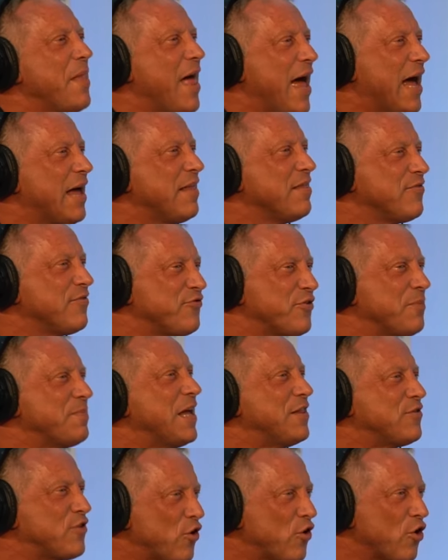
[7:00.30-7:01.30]
that from
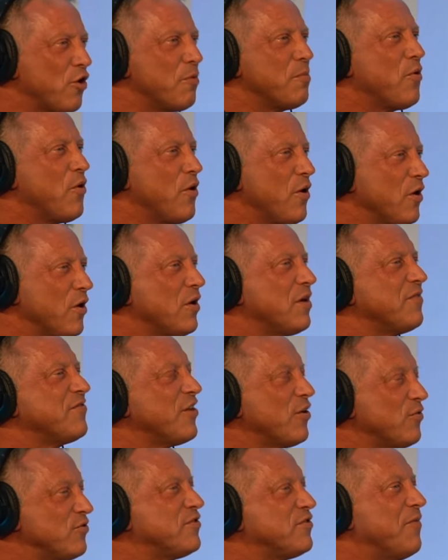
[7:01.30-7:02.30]
the turmoil of
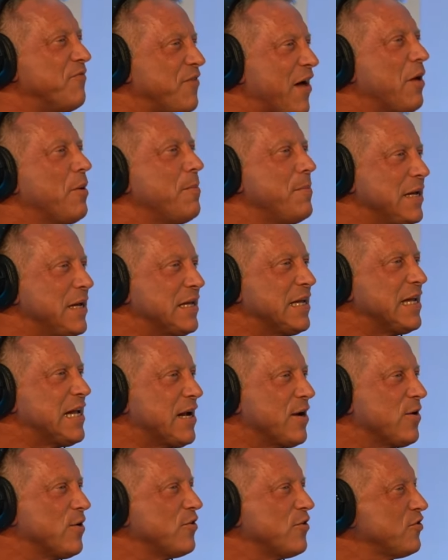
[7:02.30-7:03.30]
those development
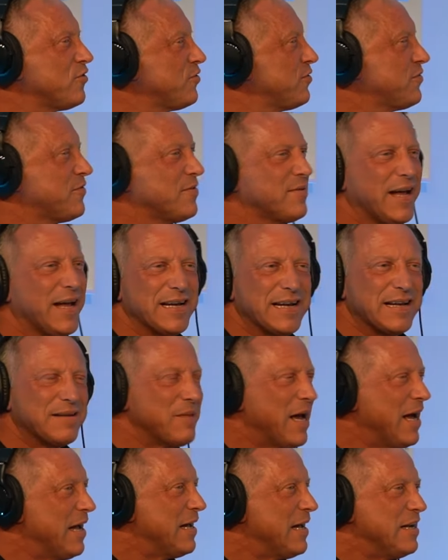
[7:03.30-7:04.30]
years like
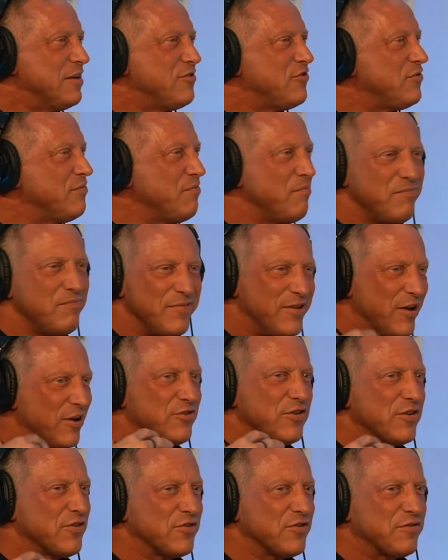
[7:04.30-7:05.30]
you
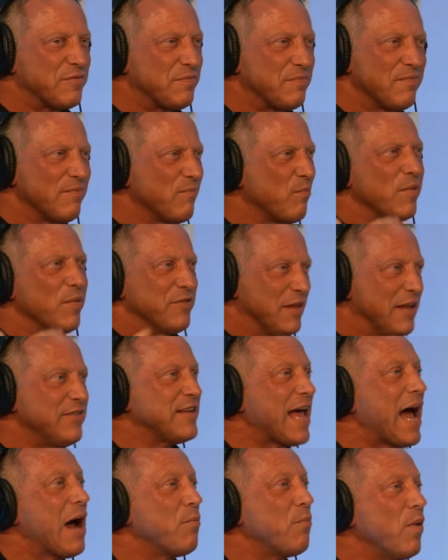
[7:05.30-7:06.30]
just is
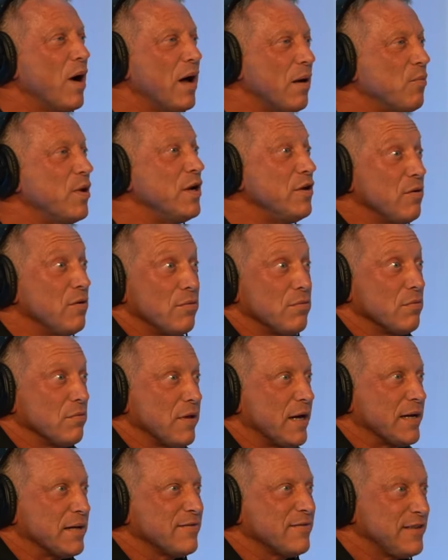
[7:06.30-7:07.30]
that what when you
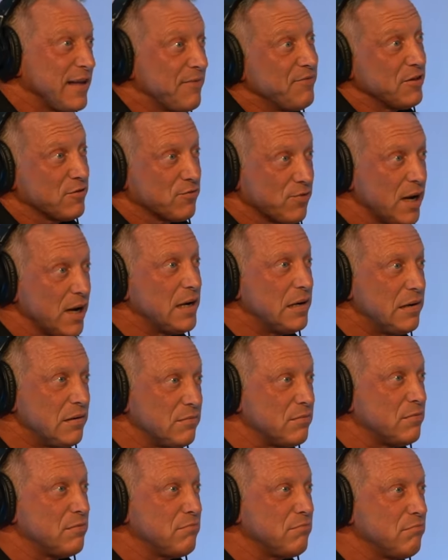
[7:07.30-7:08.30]
like seventh
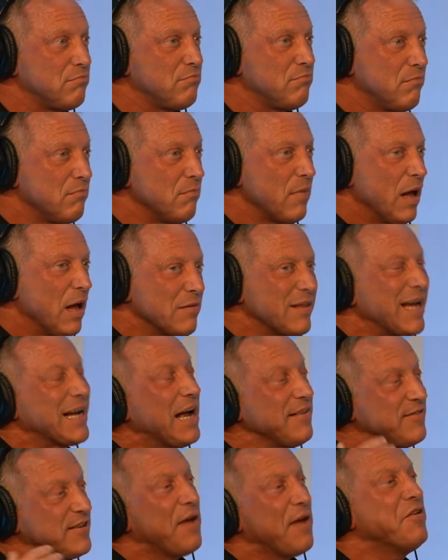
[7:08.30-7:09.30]
grade like
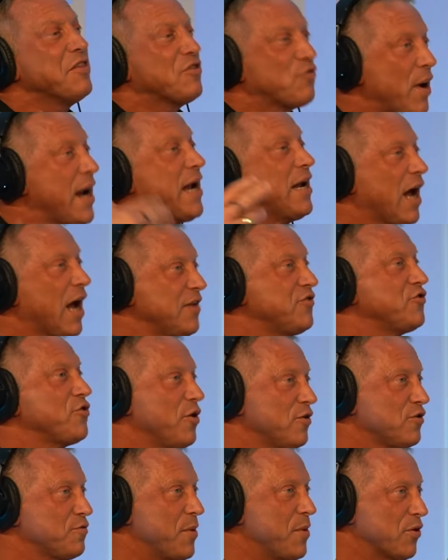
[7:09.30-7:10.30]
seventh grade i
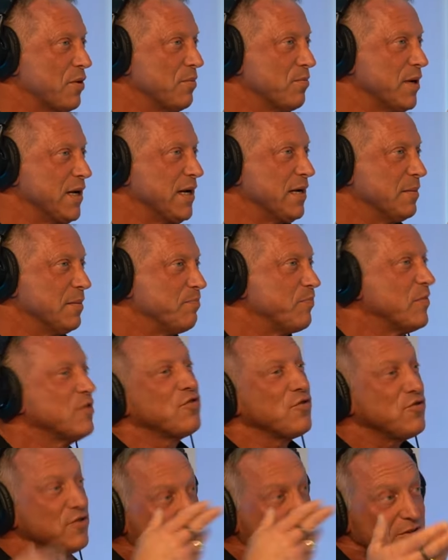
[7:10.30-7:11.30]
started smoking weed
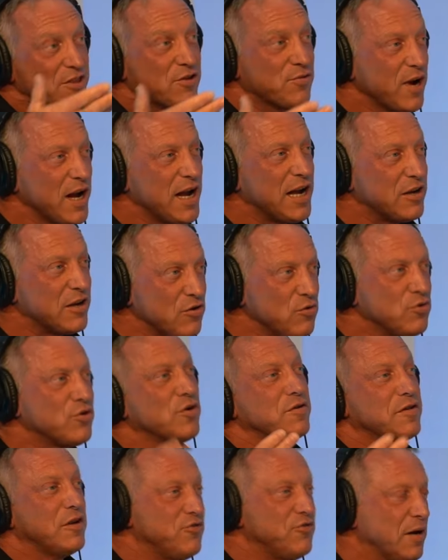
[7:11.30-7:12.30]
so right. seventh grade you
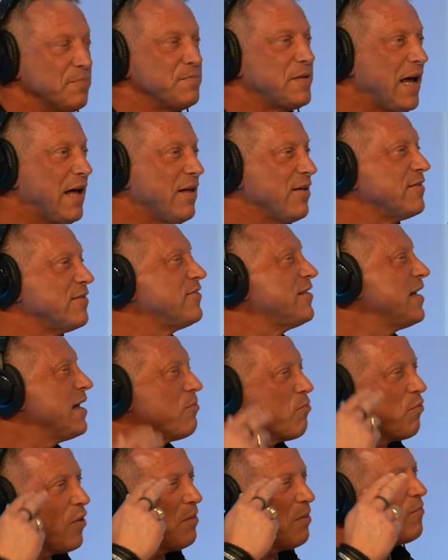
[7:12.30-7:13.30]
took the jump to
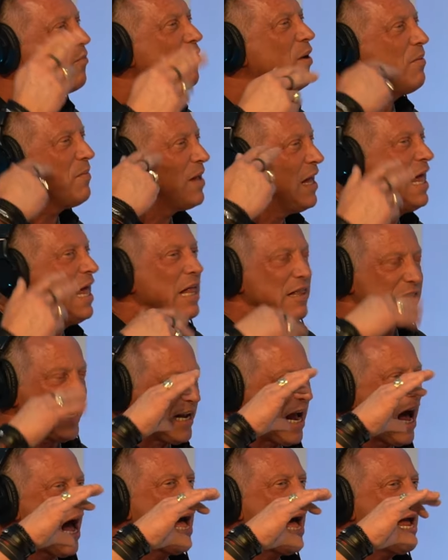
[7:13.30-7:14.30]
lsd what what
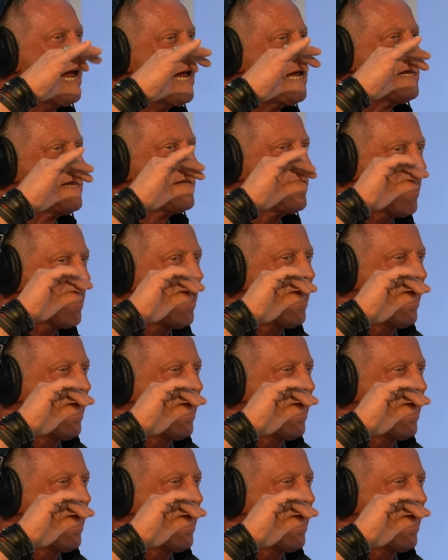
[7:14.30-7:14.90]
like i